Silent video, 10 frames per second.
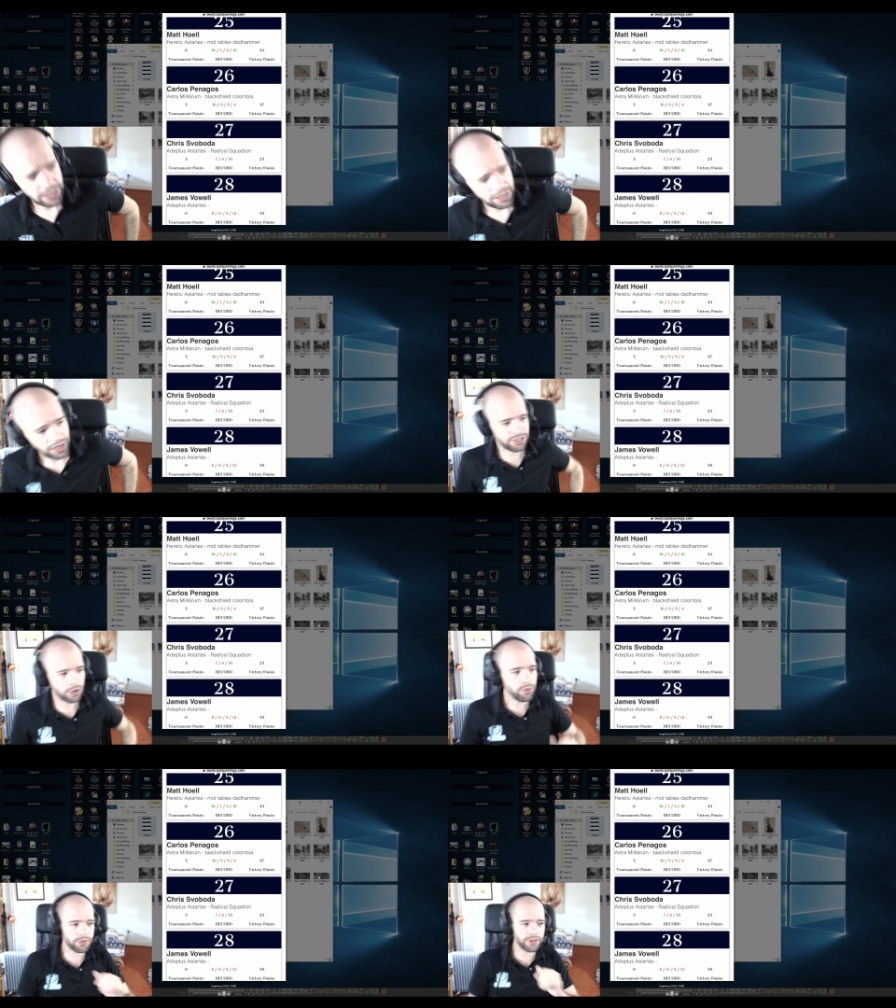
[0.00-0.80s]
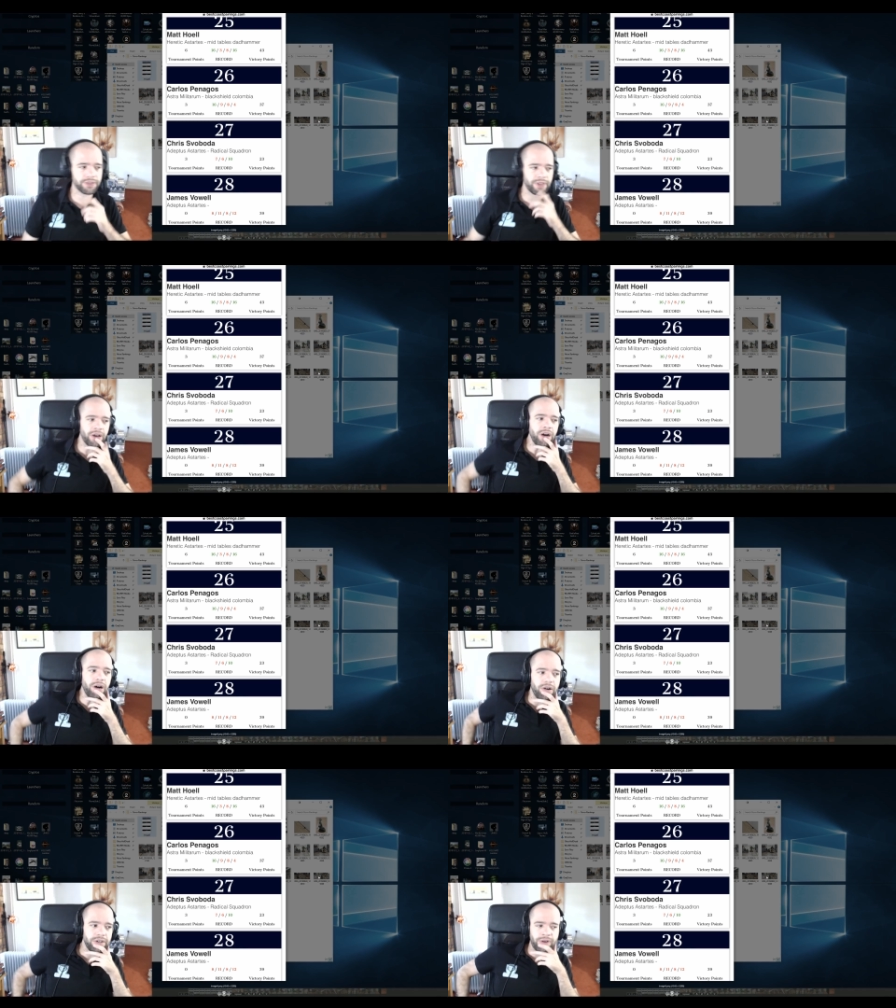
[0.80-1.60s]
I don't think they
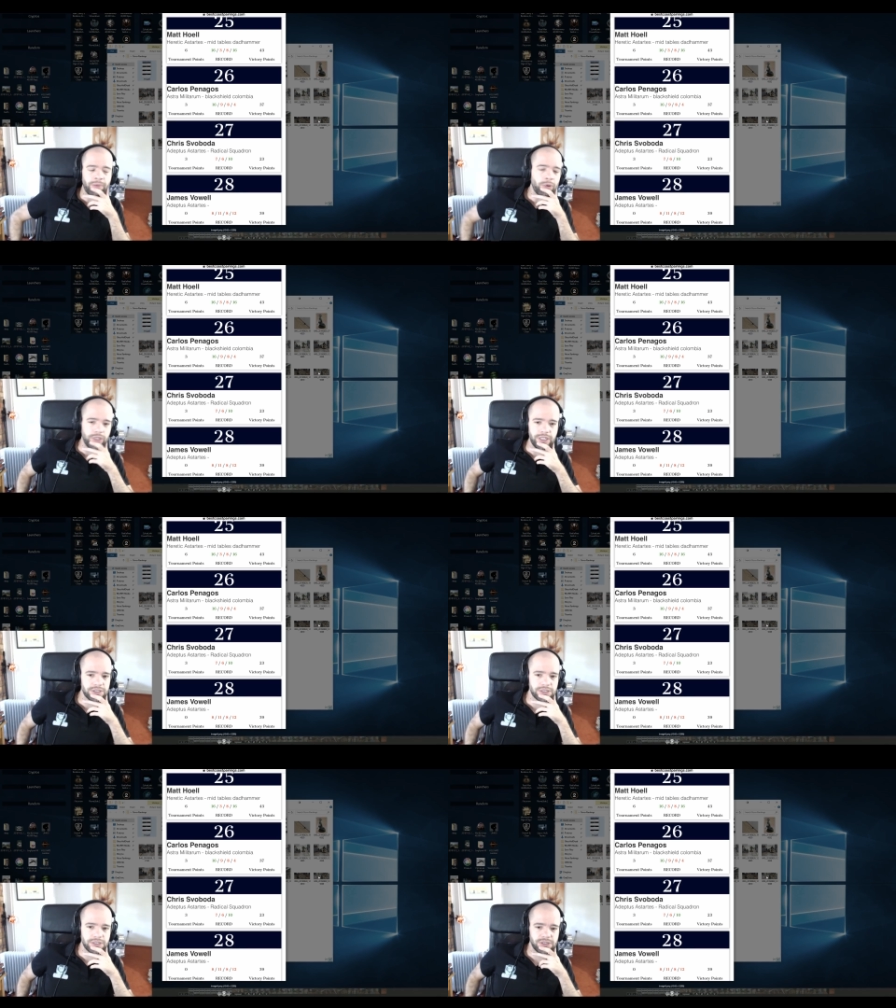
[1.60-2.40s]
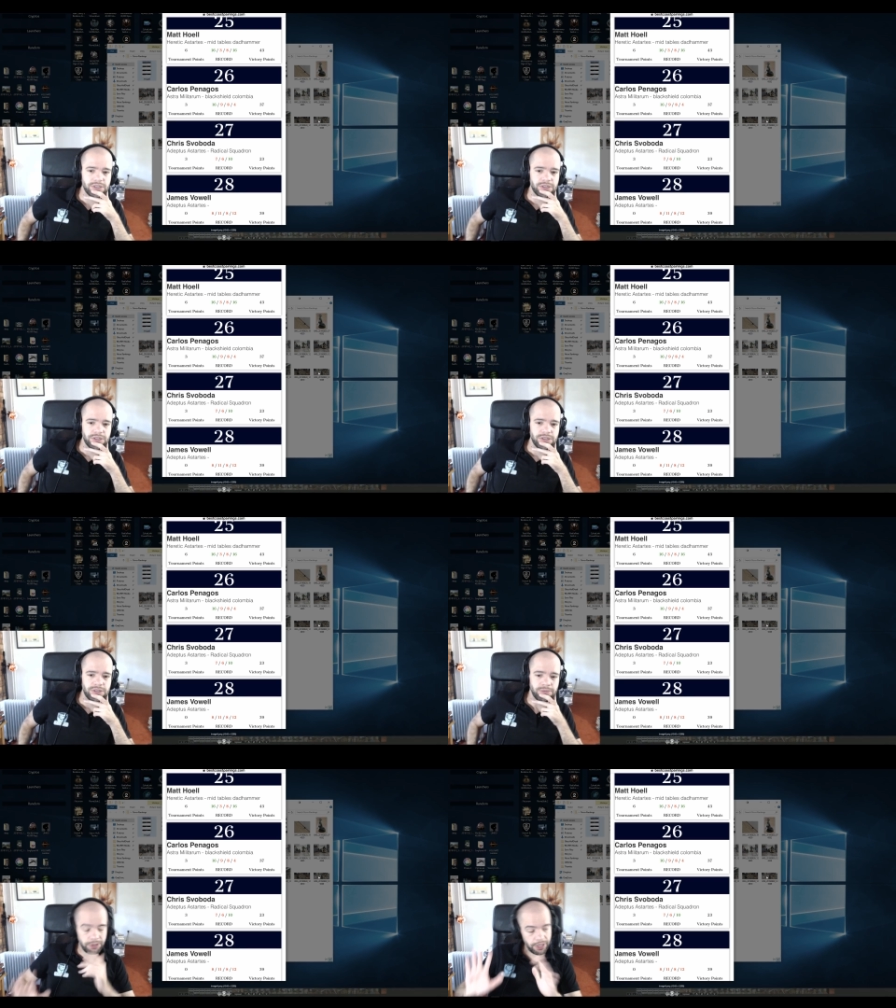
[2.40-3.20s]
are, if I'm honest.
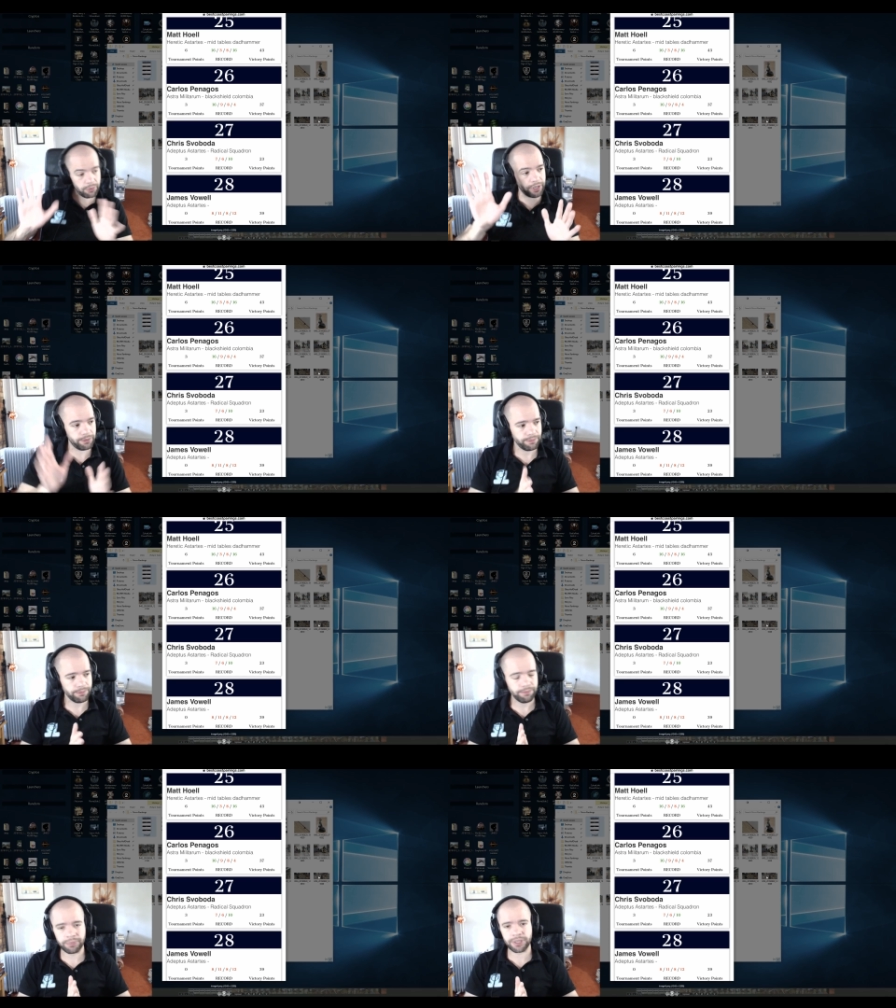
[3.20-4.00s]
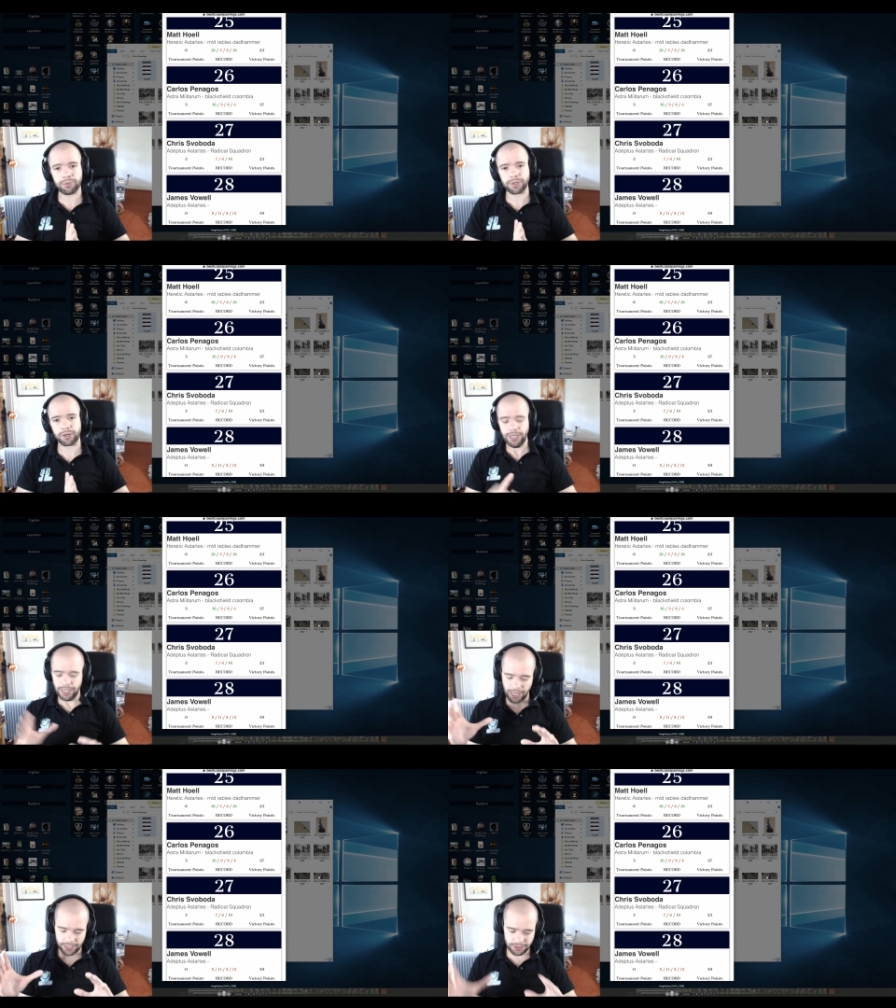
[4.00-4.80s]
But there we go, but there we go.
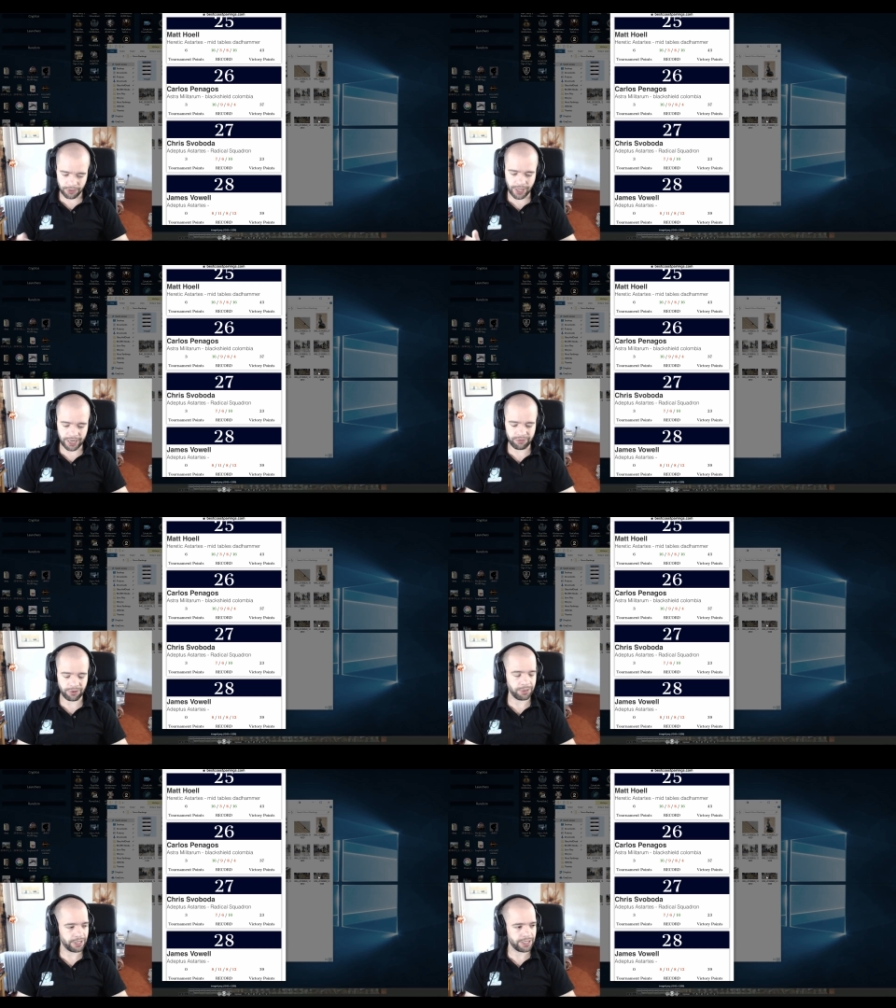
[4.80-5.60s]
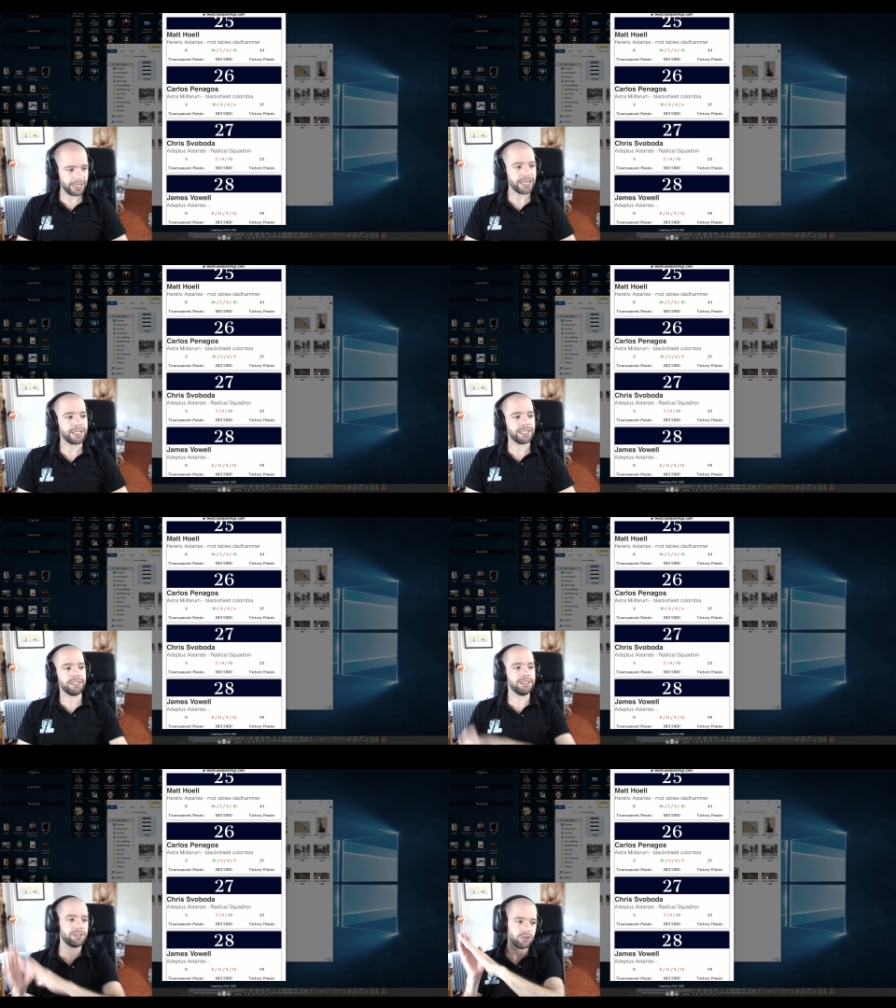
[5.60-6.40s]
And so that, everybody,
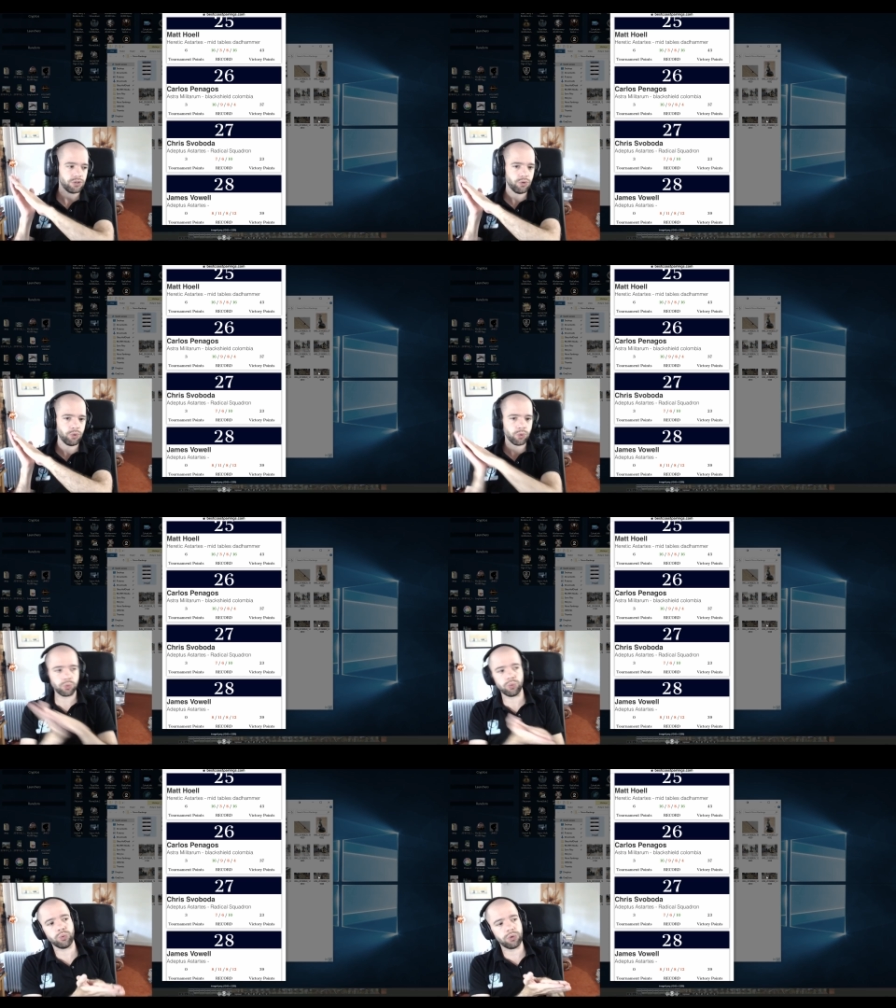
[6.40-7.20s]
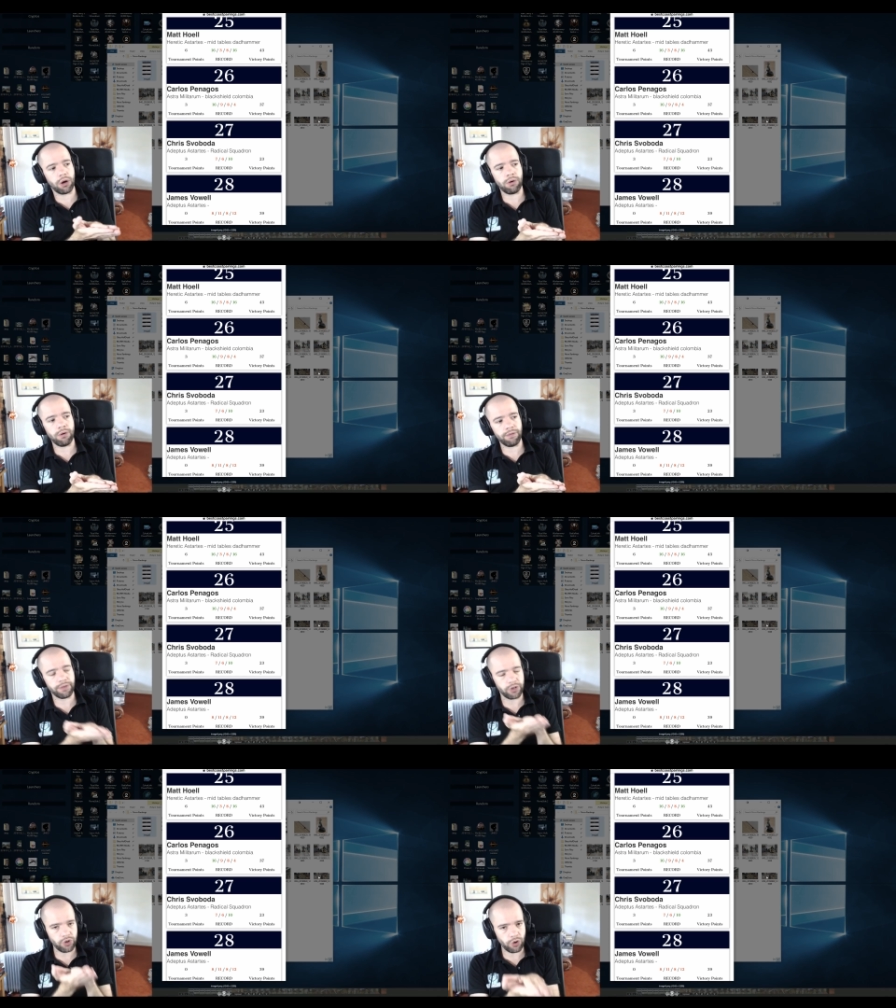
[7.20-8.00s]
is all of
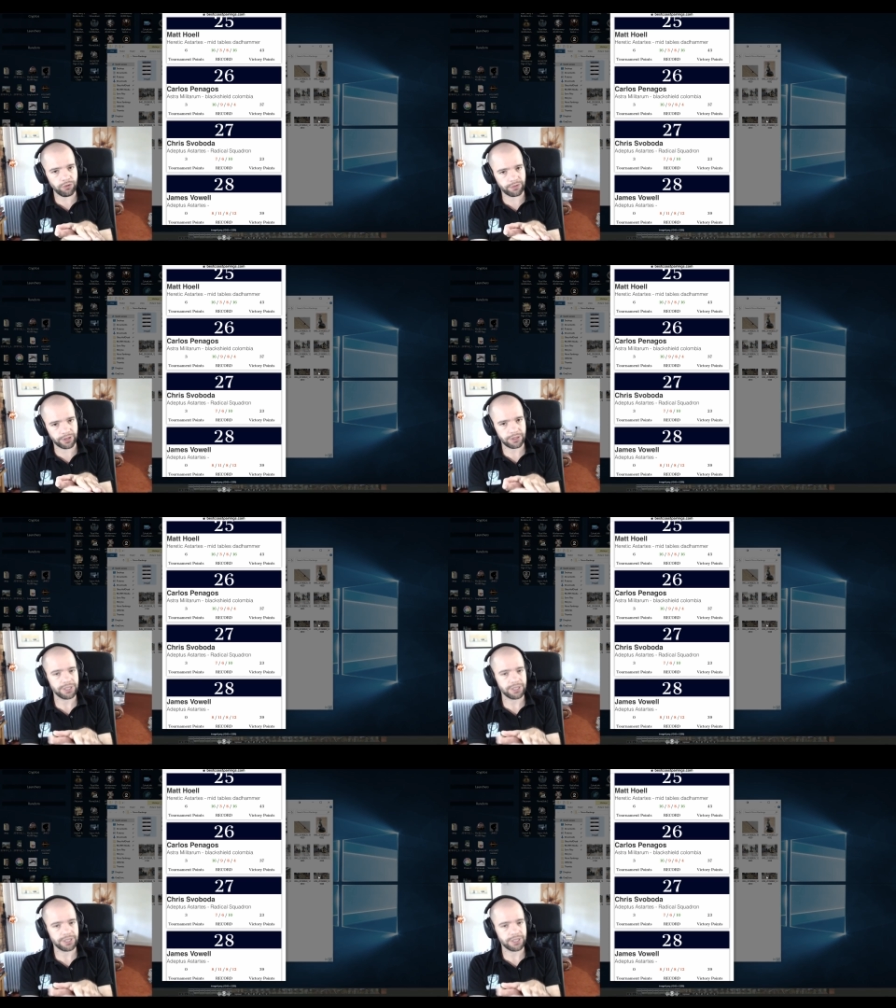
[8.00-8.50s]
Nova.